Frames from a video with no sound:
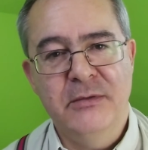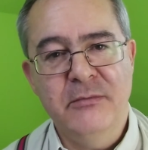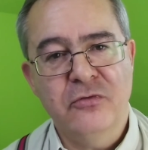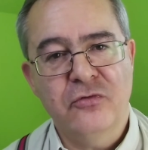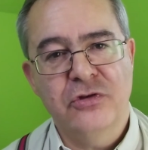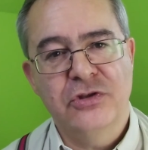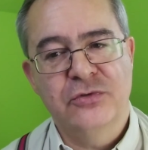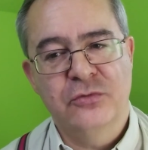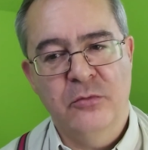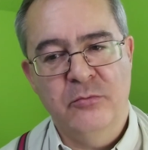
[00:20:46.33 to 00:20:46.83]

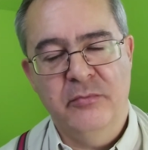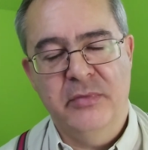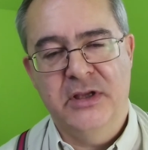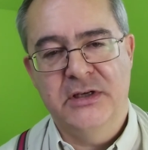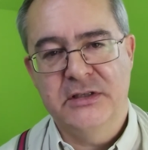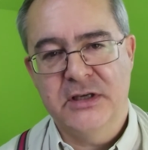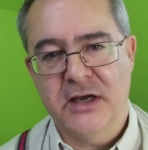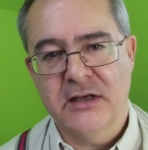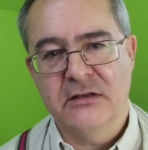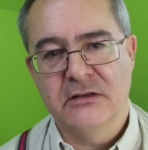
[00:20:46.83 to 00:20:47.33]
immigrants wouldn't be
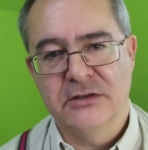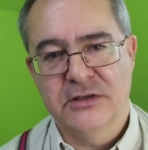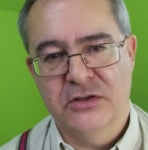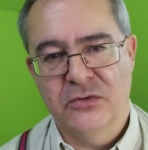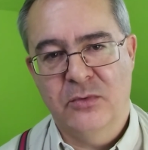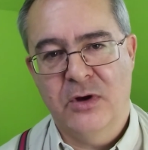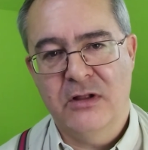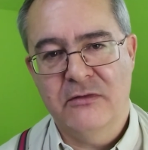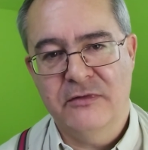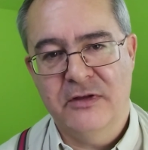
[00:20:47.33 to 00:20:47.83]
entitled to
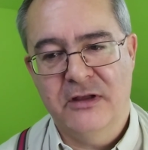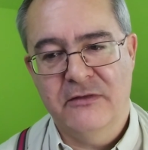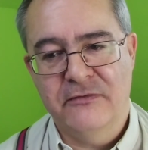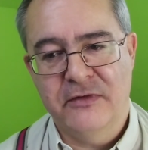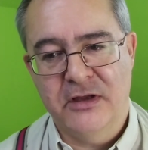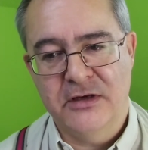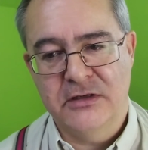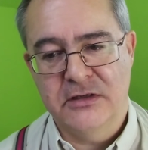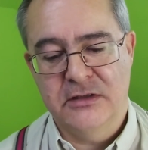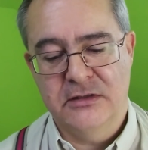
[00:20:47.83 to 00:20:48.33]
the welfare
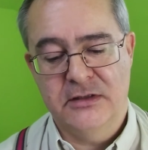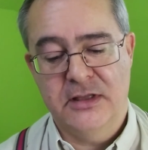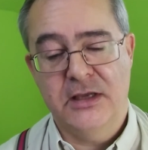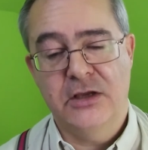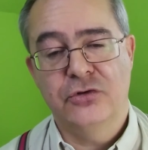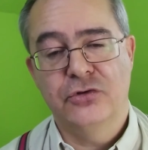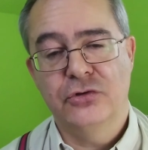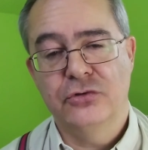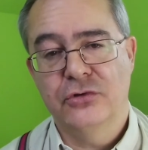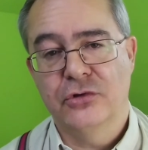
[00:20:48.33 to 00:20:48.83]
fund. They
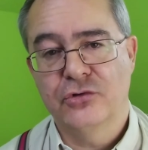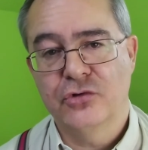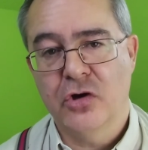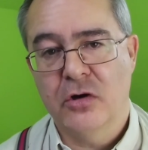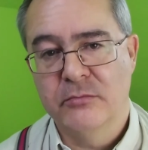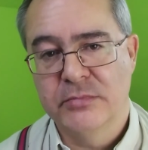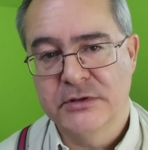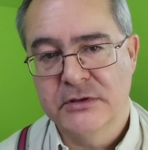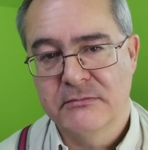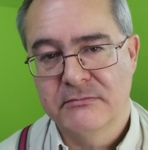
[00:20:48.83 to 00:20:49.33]
could do the
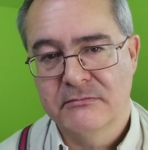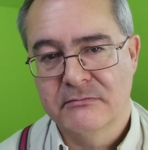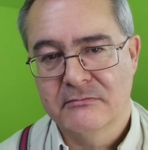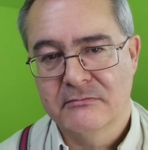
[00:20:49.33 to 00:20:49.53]
jobs.